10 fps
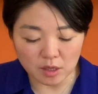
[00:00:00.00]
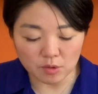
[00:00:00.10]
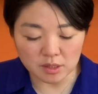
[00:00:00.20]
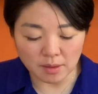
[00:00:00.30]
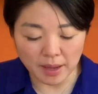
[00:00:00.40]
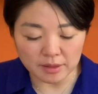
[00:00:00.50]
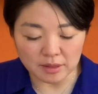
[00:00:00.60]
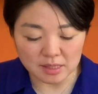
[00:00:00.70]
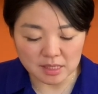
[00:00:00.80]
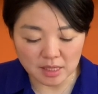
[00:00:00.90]
It was about
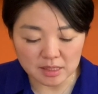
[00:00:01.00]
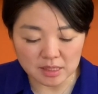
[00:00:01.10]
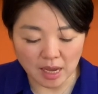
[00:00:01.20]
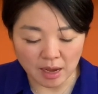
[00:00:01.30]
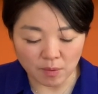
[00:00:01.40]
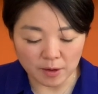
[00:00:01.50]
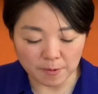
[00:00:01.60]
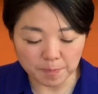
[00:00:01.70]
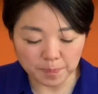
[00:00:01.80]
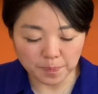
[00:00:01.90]
the sixth
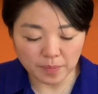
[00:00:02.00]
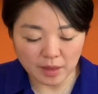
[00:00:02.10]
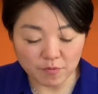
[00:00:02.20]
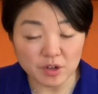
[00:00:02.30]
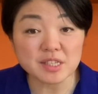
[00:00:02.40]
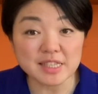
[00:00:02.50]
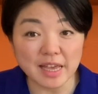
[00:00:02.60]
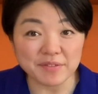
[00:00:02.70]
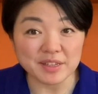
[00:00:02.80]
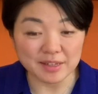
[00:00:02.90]
hour. Verse
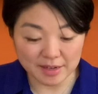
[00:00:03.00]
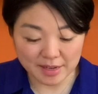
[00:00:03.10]
7.